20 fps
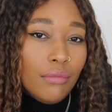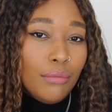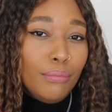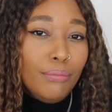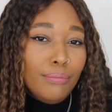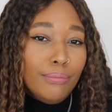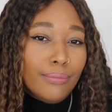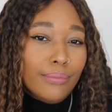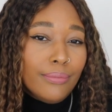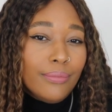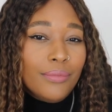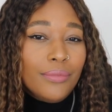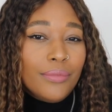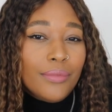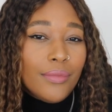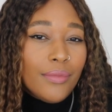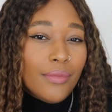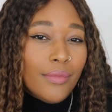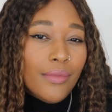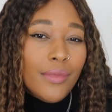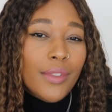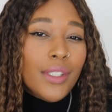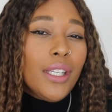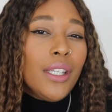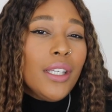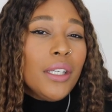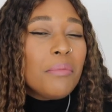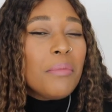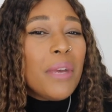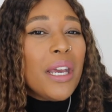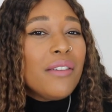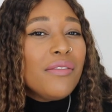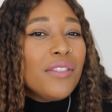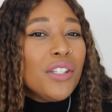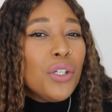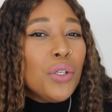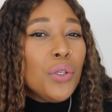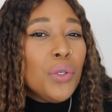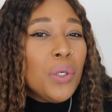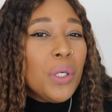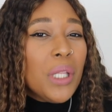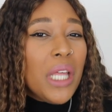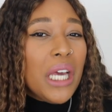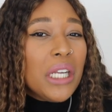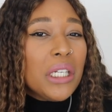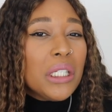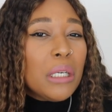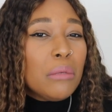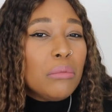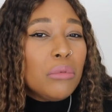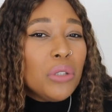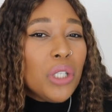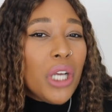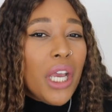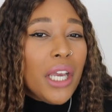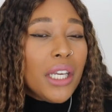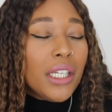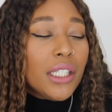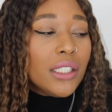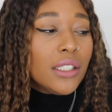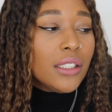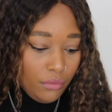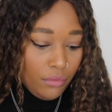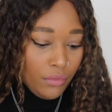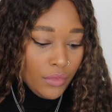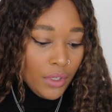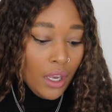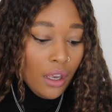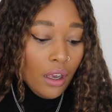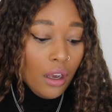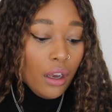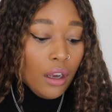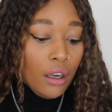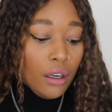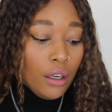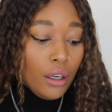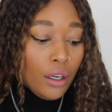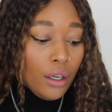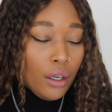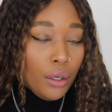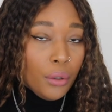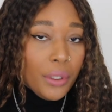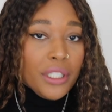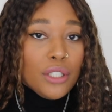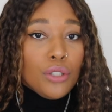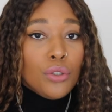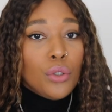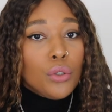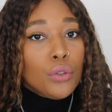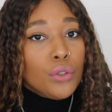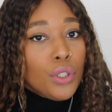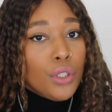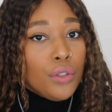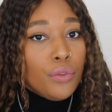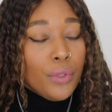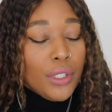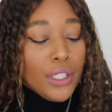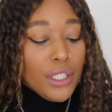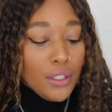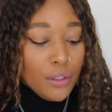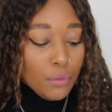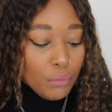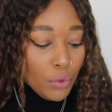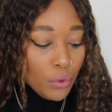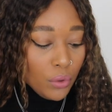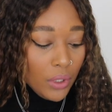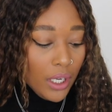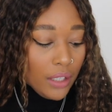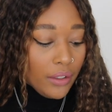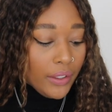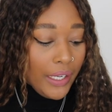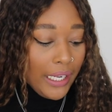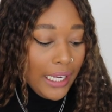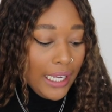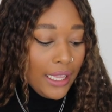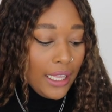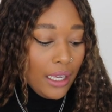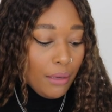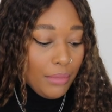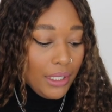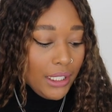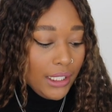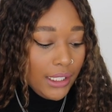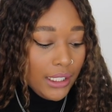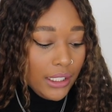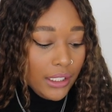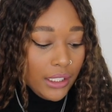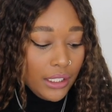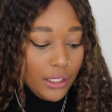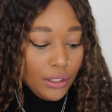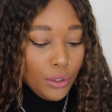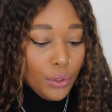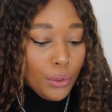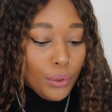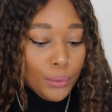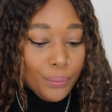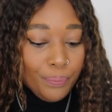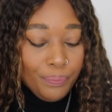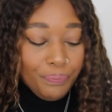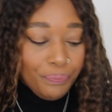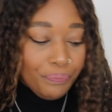hmm might have to google that and double check Oh, it's dog tooth when it's smaller. Okay, that makes sense. Cool.